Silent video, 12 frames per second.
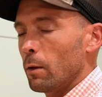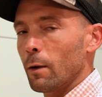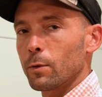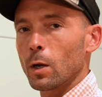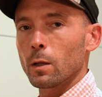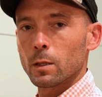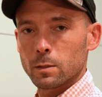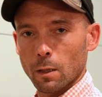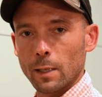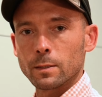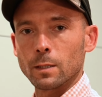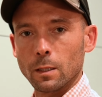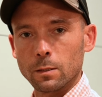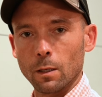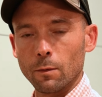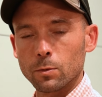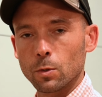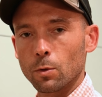have a dog that's less
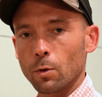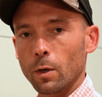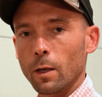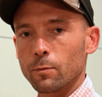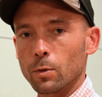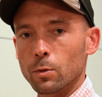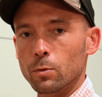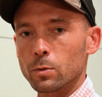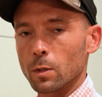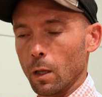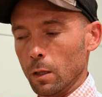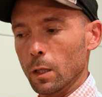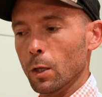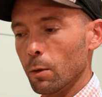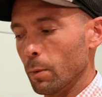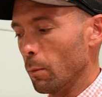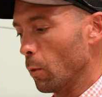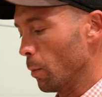sensitive. So you're going to have to use a little
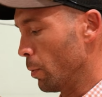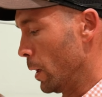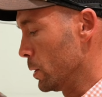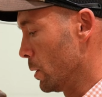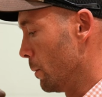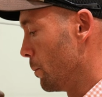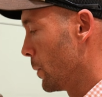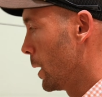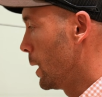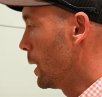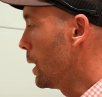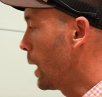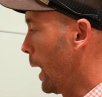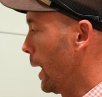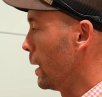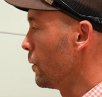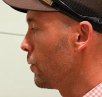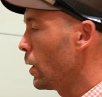bit more pressure. He
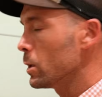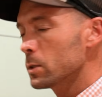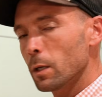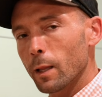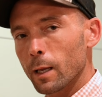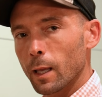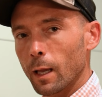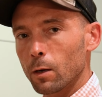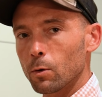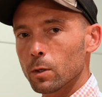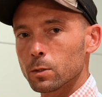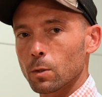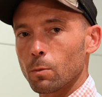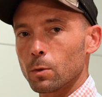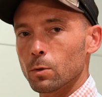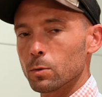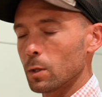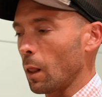kind of falls into that category, so
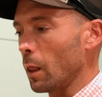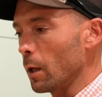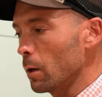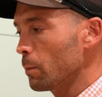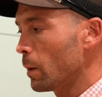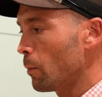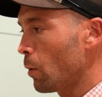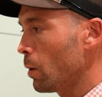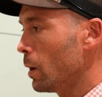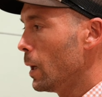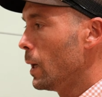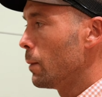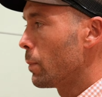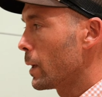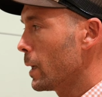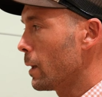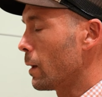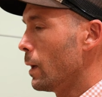we'll use a little bit more. But
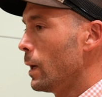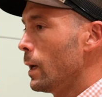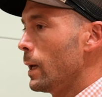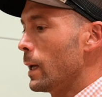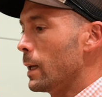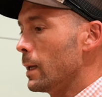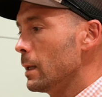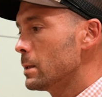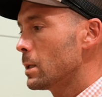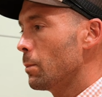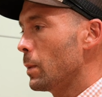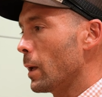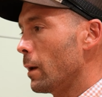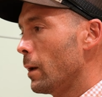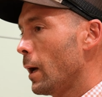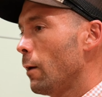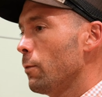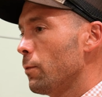again, it needs to be
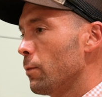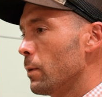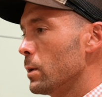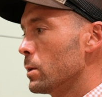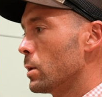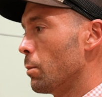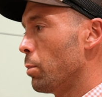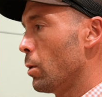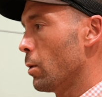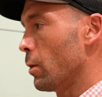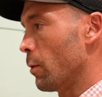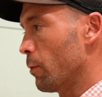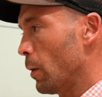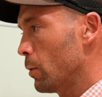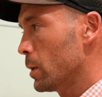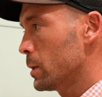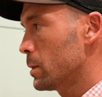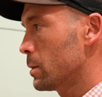enough to pull their
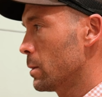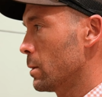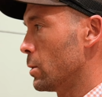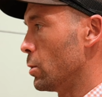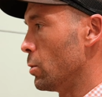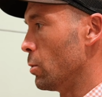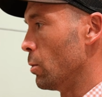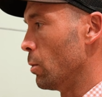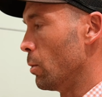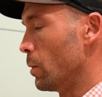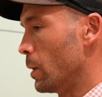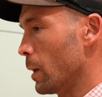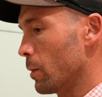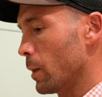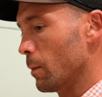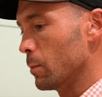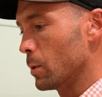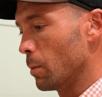focus, to get
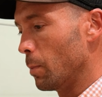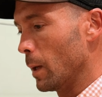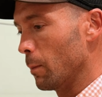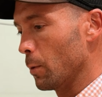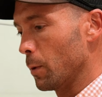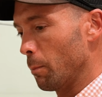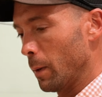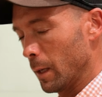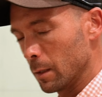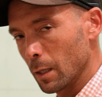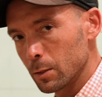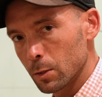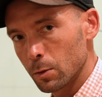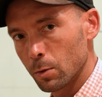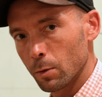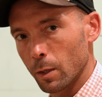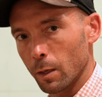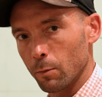them to be able to pay attention
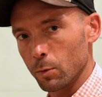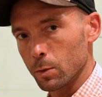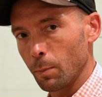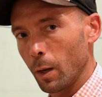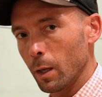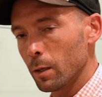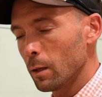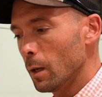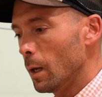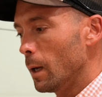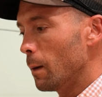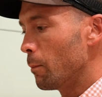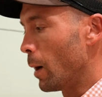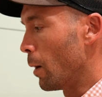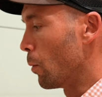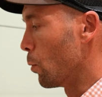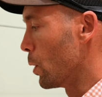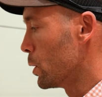to it and respond.
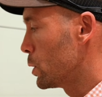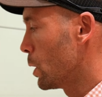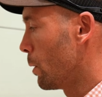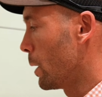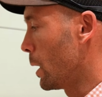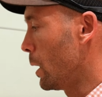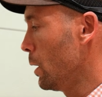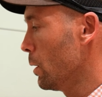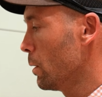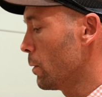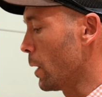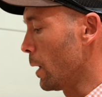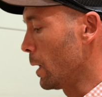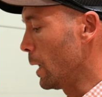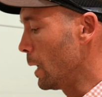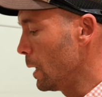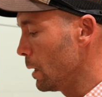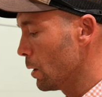But we're showing here that
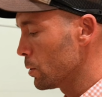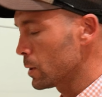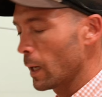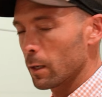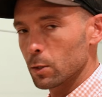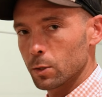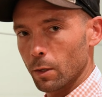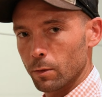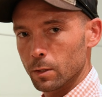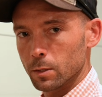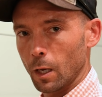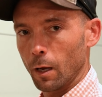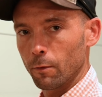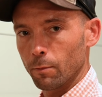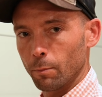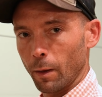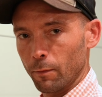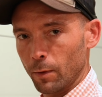he knows how to shut this off
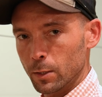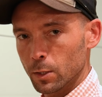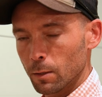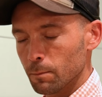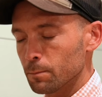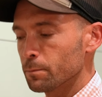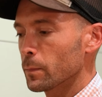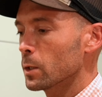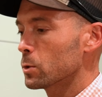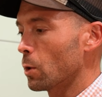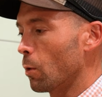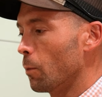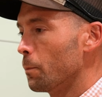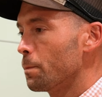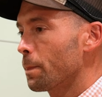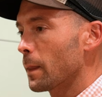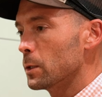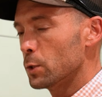by fetching. So
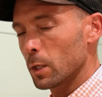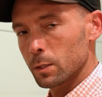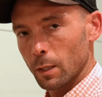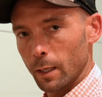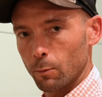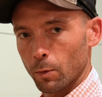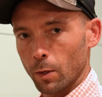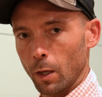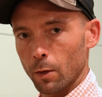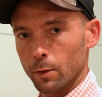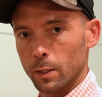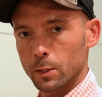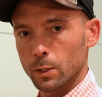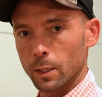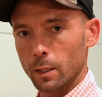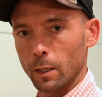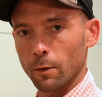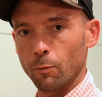just like with collar
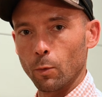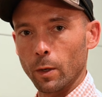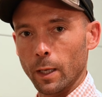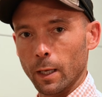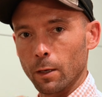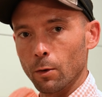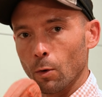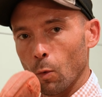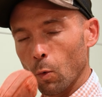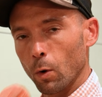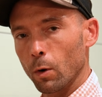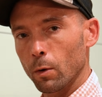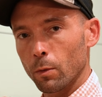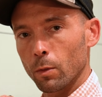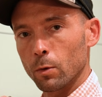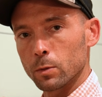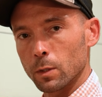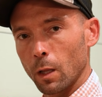conditioning, if we ignore
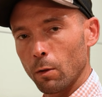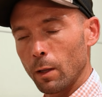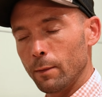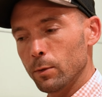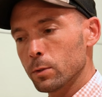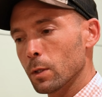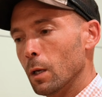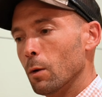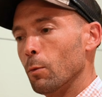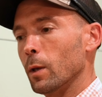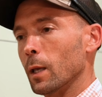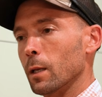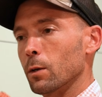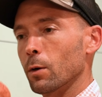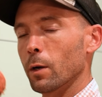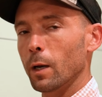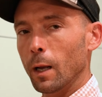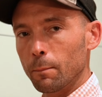those low levels, we can
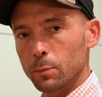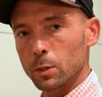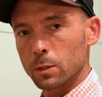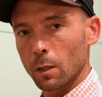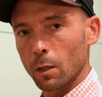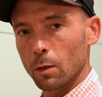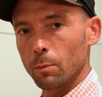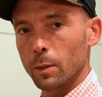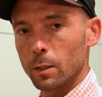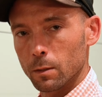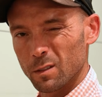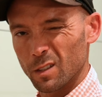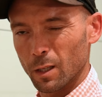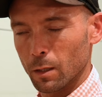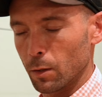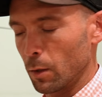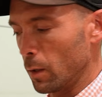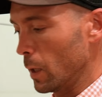turn it up just a little bit to
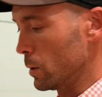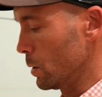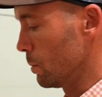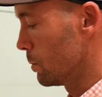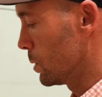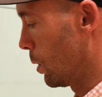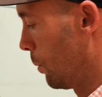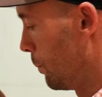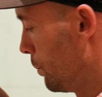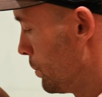get their attention. So,